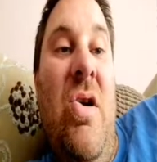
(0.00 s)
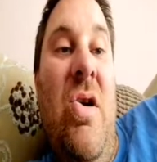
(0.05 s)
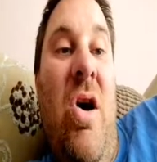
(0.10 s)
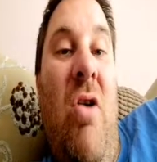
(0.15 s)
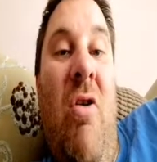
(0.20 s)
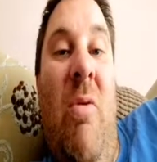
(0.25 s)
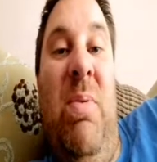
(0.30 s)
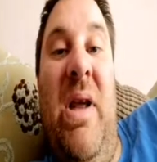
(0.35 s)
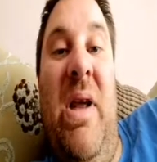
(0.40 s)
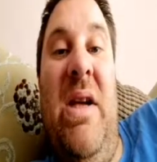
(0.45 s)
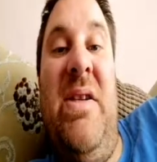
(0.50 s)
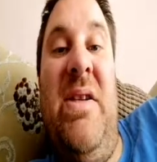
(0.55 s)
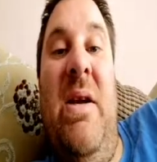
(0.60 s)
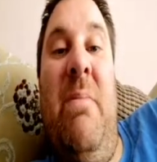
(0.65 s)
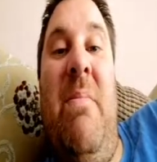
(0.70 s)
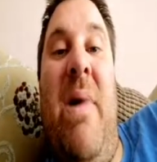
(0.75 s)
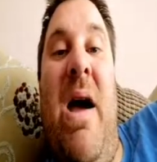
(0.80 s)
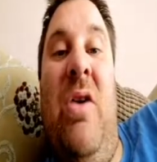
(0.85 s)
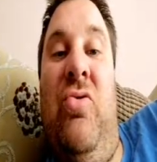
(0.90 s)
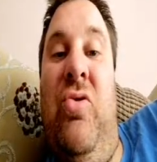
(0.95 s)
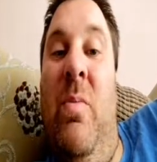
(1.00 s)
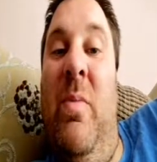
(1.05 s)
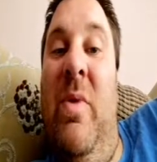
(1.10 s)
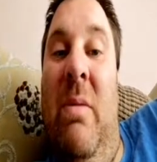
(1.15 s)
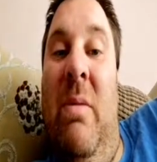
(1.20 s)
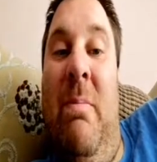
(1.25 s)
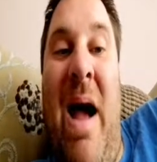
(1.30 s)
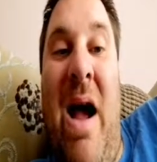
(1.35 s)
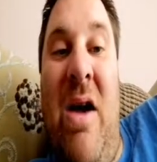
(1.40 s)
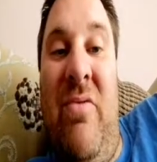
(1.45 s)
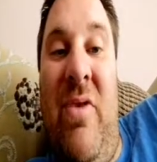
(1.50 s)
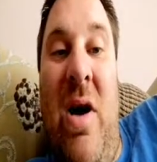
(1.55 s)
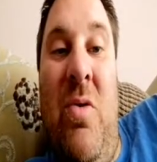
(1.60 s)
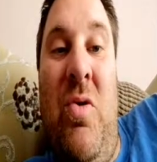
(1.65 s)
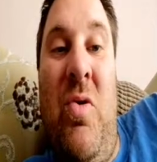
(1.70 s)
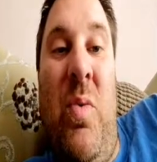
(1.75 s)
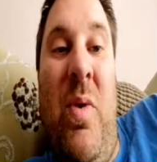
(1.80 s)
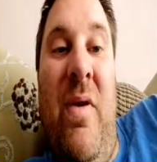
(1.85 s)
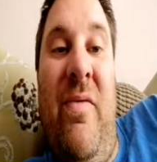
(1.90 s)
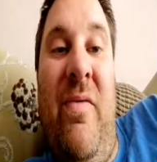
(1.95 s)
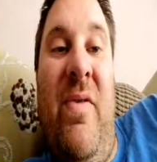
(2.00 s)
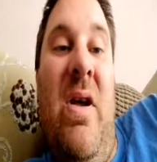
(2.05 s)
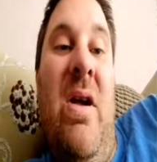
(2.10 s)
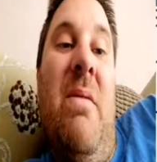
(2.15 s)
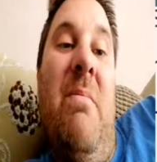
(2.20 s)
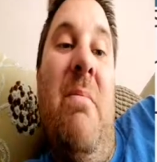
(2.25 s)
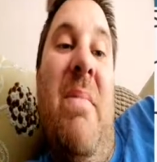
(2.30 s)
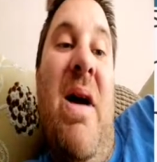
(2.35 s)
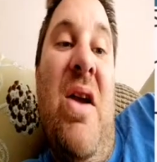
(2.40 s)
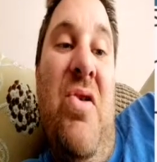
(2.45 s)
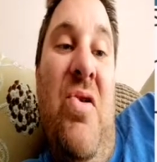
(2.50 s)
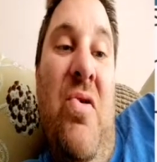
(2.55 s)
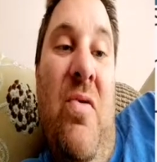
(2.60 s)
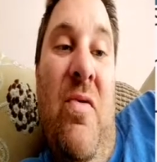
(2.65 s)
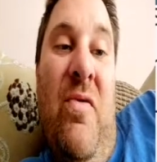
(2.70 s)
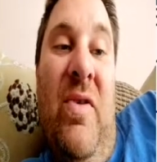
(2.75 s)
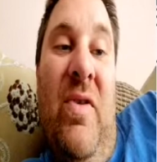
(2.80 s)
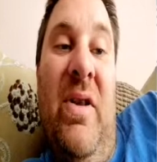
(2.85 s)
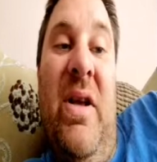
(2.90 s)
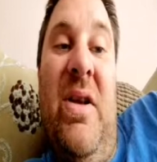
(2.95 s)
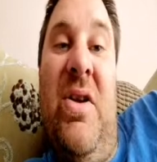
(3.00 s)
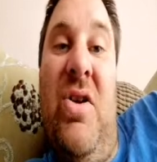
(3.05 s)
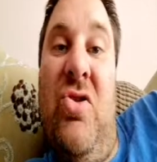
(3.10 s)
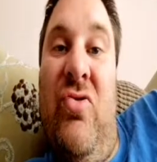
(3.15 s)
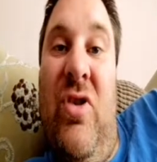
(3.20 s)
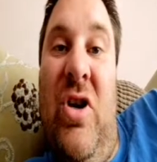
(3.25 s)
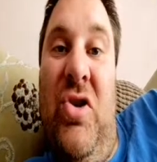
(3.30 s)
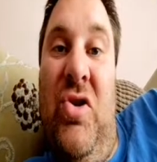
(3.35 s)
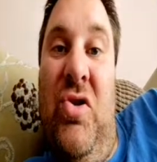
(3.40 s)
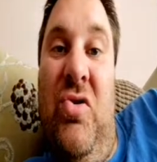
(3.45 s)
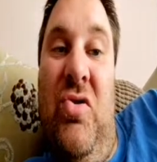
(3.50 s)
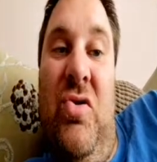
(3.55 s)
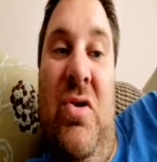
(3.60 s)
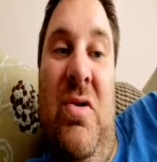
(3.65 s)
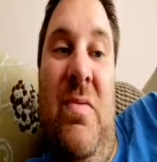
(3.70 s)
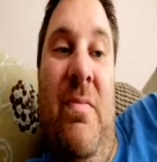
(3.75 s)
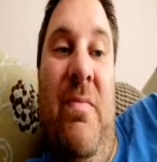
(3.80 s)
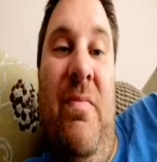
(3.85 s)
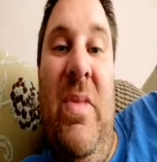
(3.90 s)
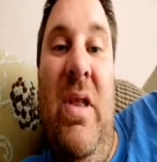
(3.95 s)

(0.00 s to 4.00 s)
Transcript: or replacing my criminal background with my youthful indiscretions,